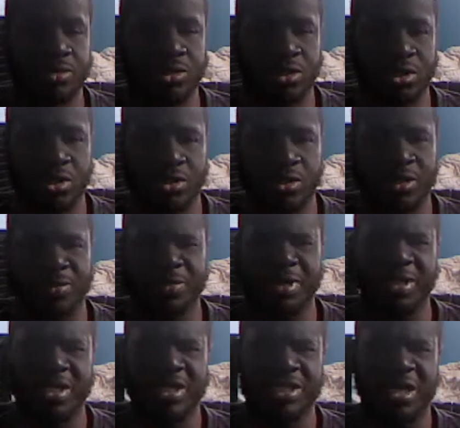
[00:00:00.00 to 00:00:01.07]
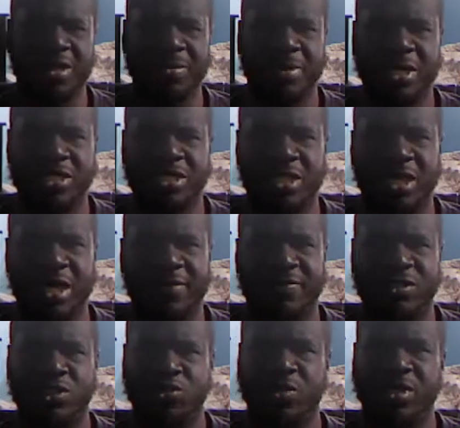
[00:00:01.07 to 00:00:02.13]
You know, everybody thinks everybody should have a
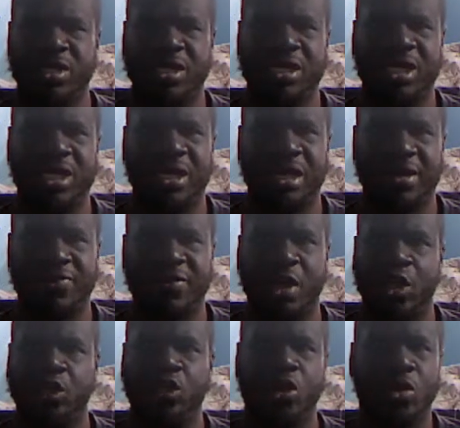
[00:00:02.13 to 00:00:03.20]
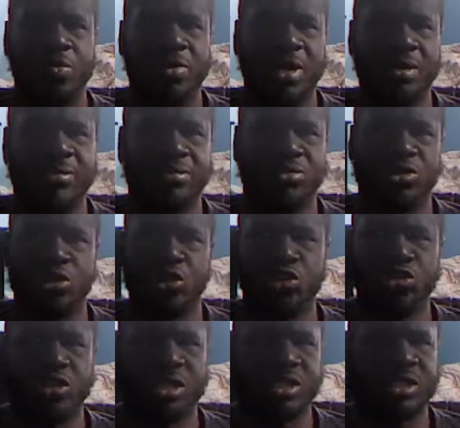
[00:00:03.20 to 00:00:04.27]
squeaking life, no problems, no
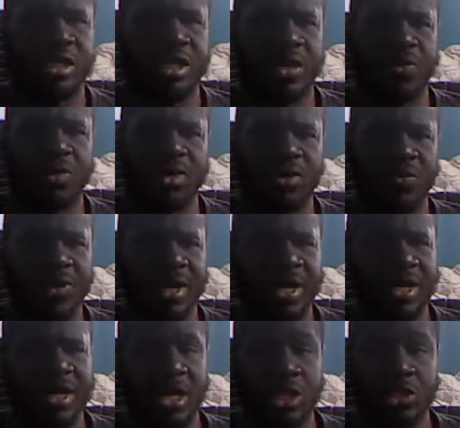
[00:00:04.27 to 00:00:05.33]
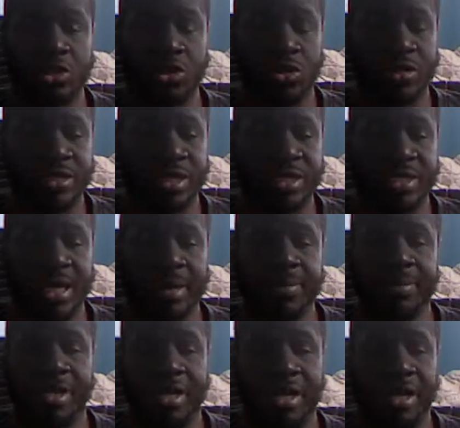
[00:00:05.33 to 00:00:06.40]
stress, and they wonder why certain things
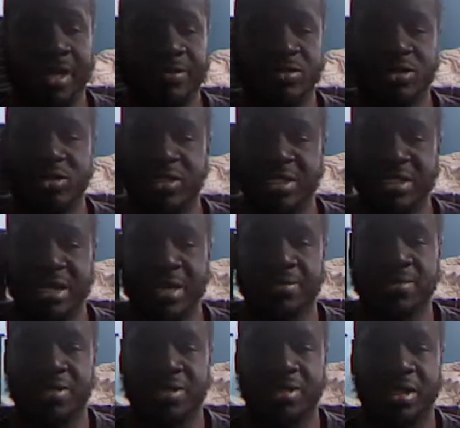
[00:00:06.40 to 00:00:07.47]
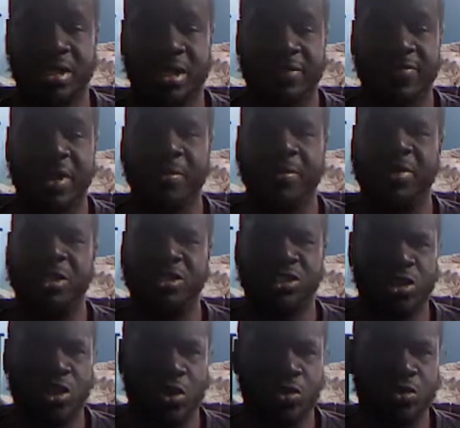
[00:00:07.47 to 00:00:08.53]
happen in their life. Certain things happen in your life because you're
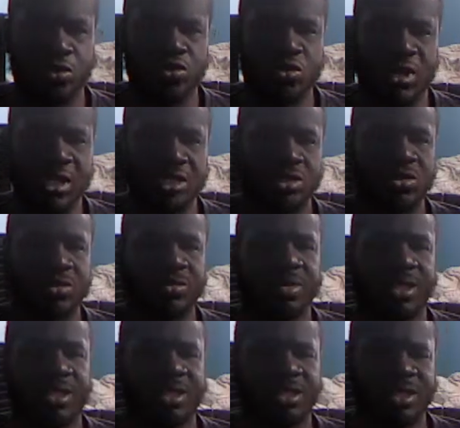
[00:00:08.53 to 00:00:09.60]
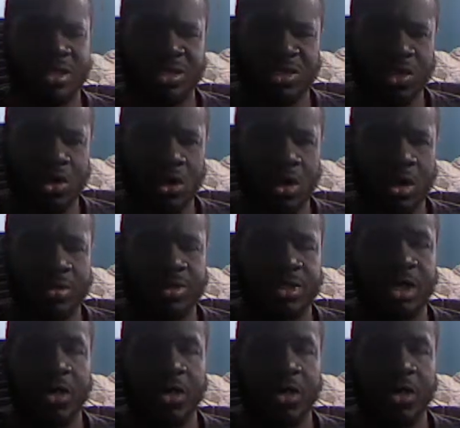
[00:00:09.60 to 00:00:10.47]
going through trials and tribulations and storms.